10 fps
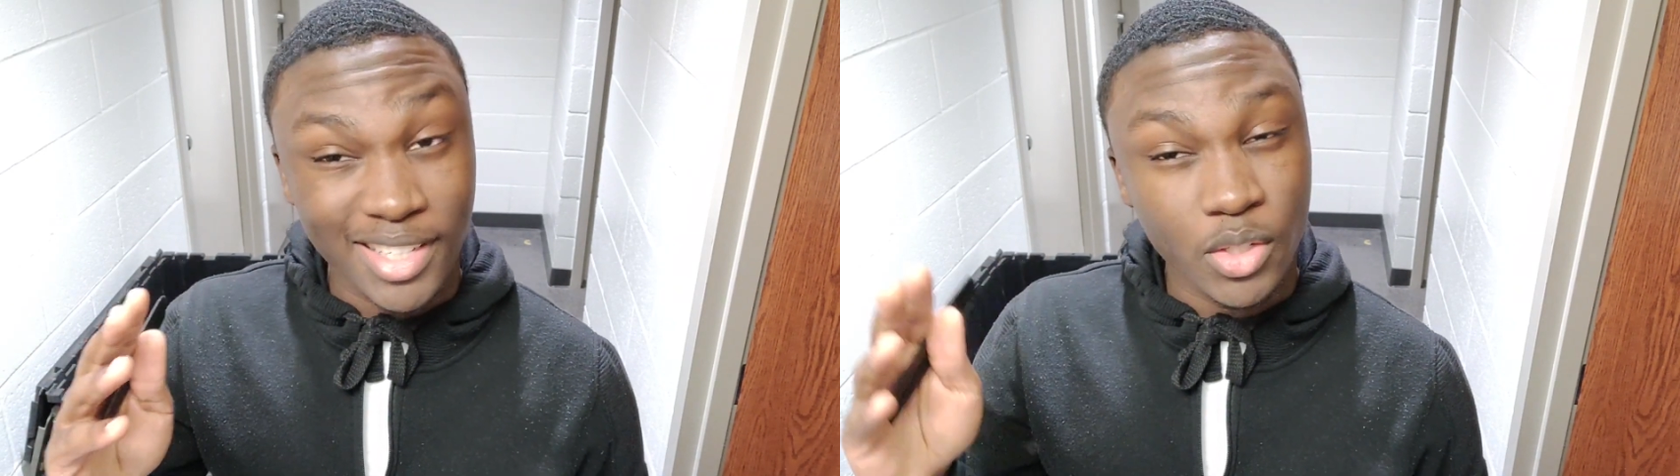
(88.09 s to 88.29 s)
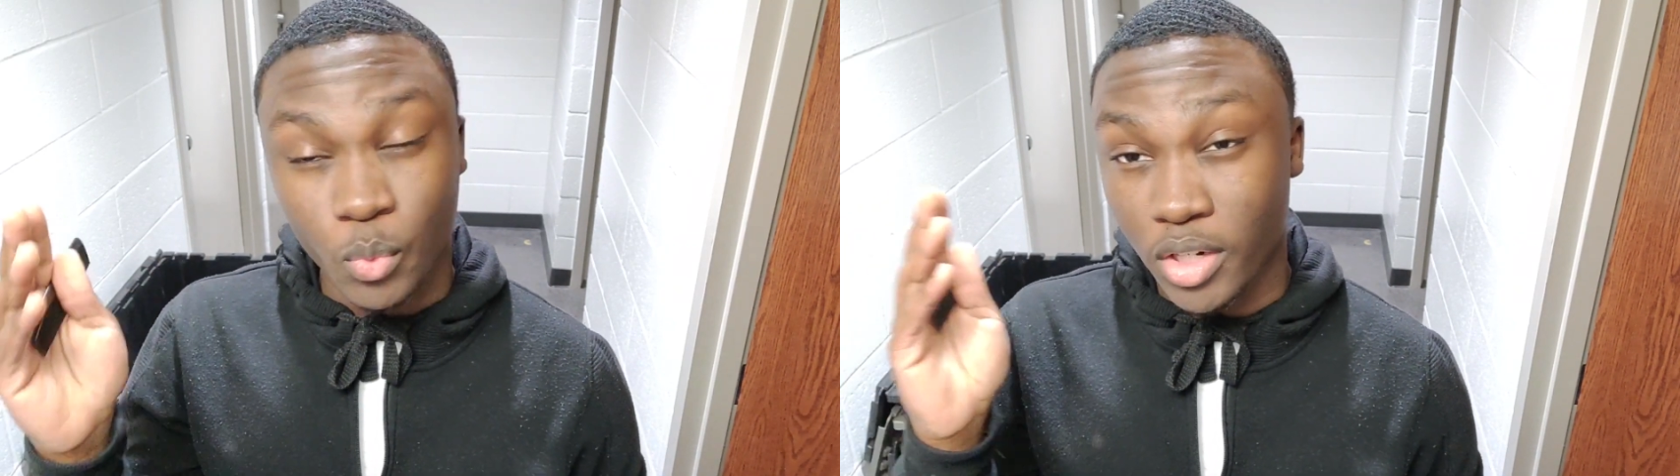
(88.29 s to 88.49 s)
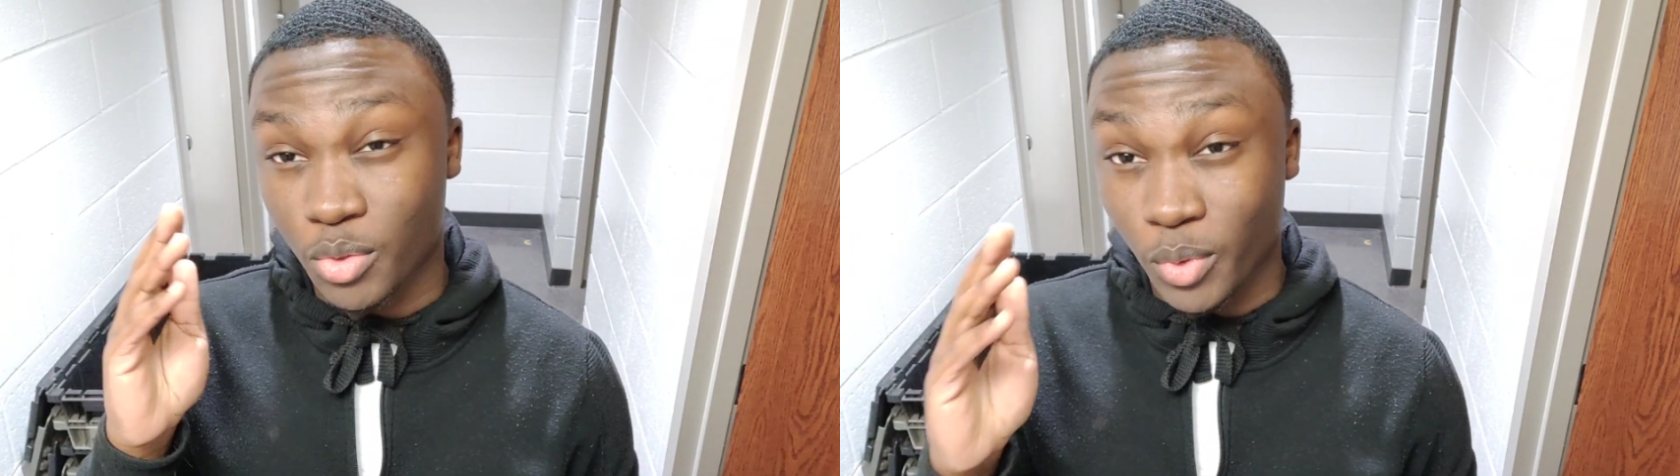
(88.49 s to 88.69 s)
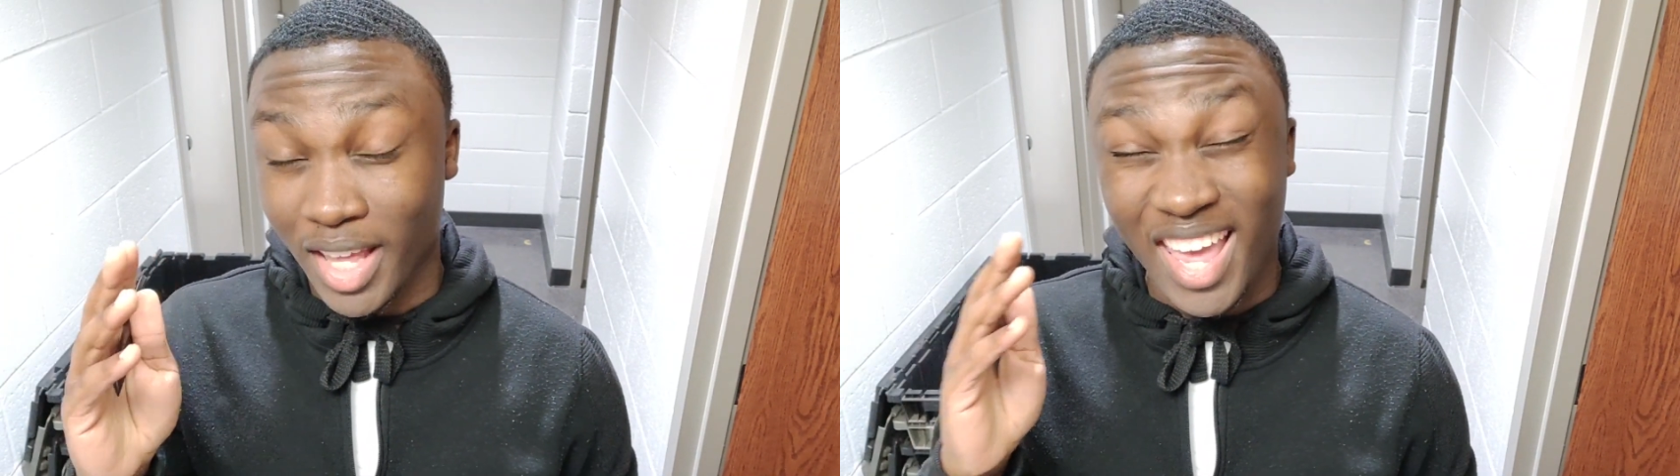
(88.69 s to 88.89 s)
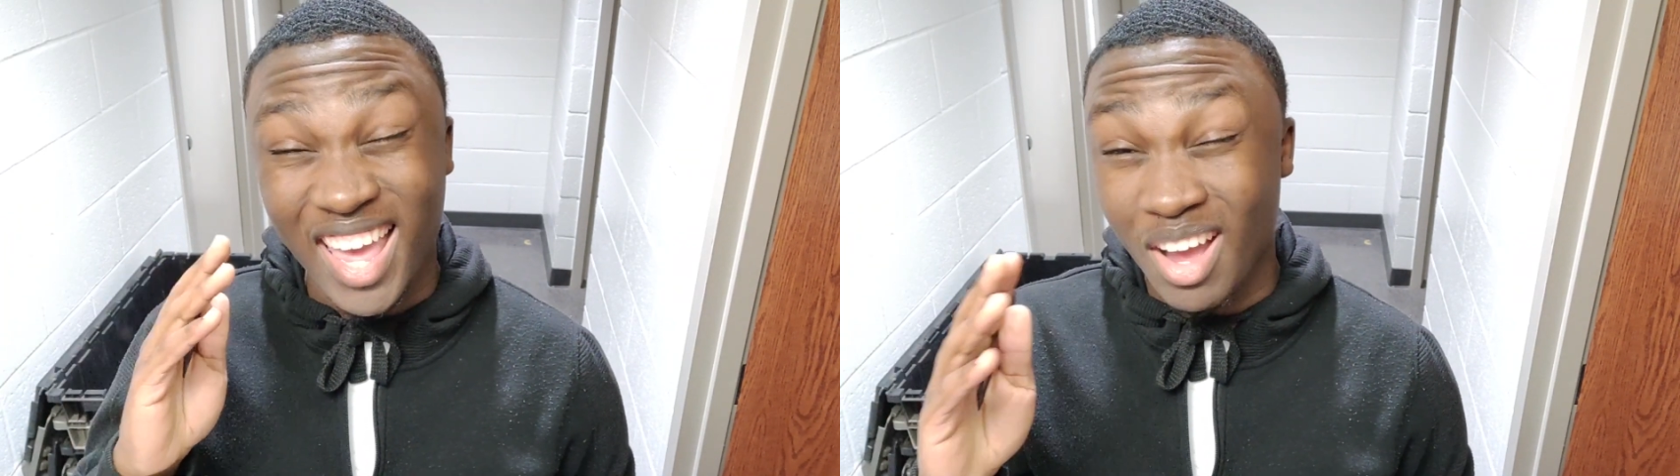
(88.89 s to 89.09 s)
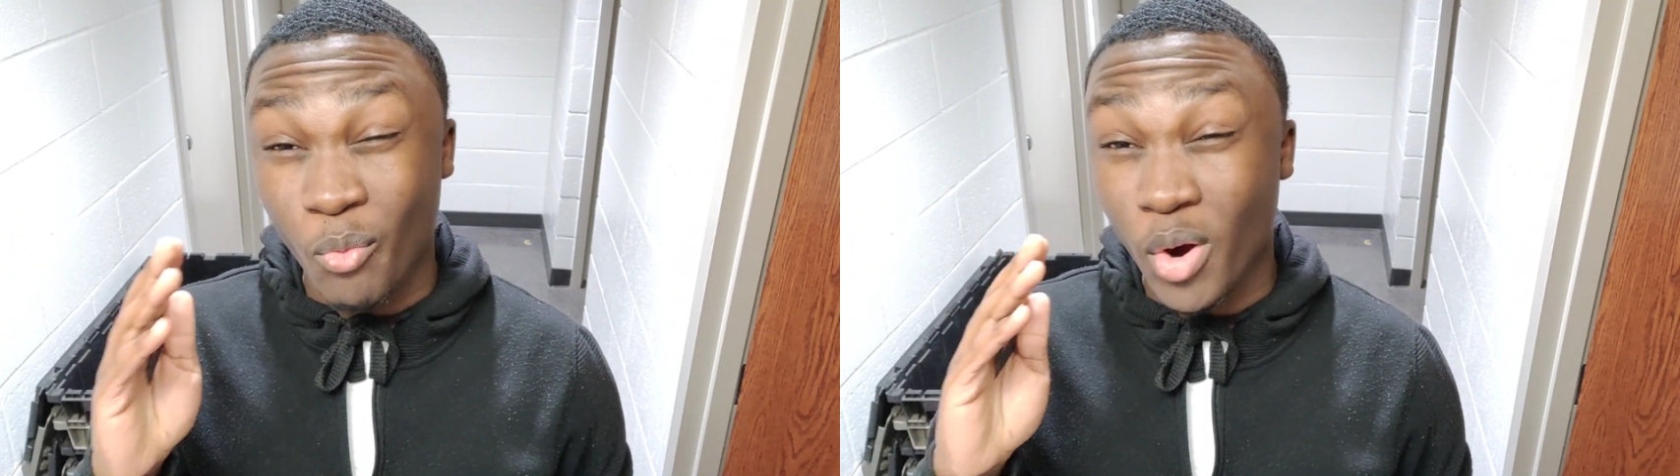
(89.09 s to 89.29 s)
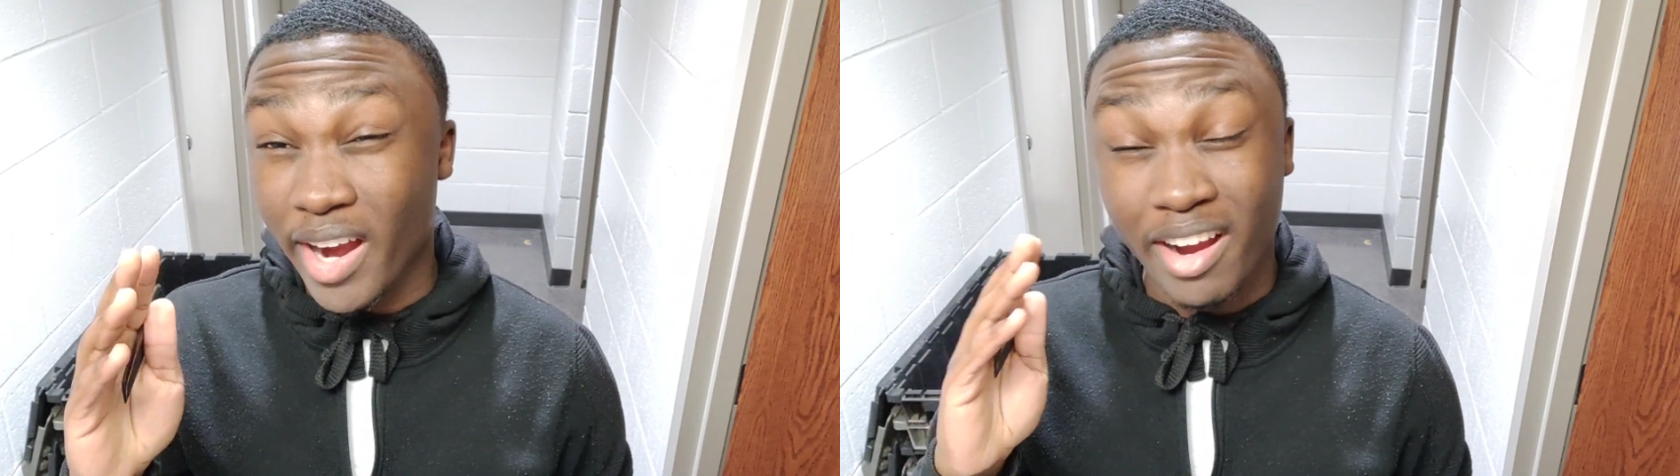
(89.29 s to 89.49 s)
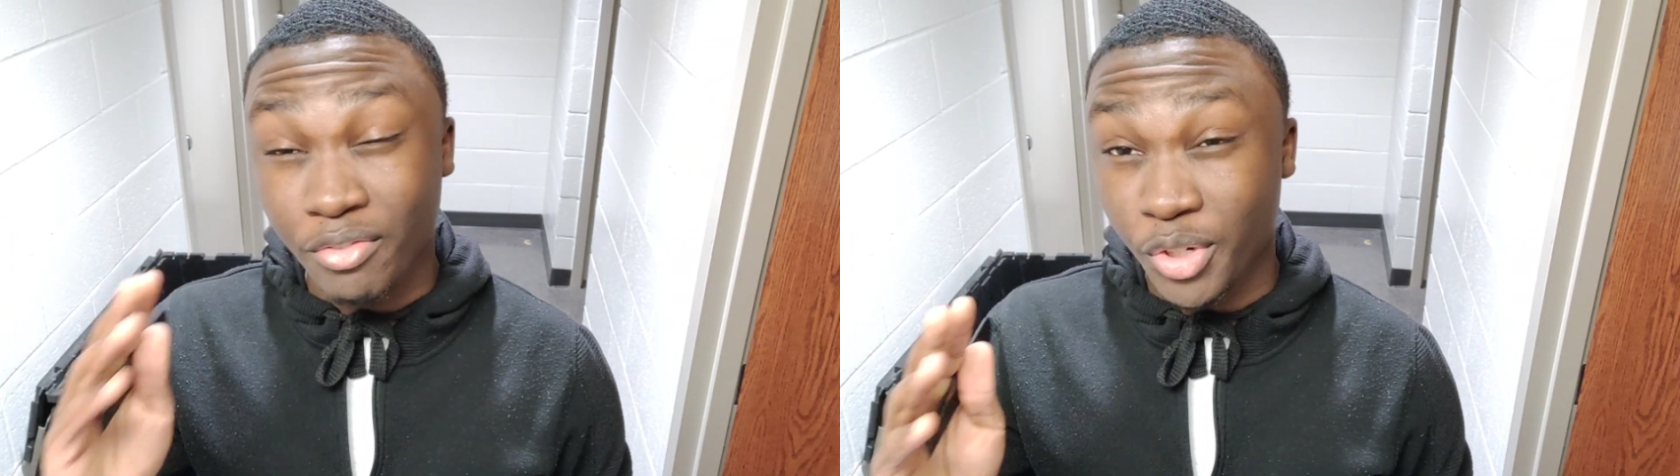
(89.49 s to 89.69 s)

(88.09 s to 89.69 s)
This works with wherever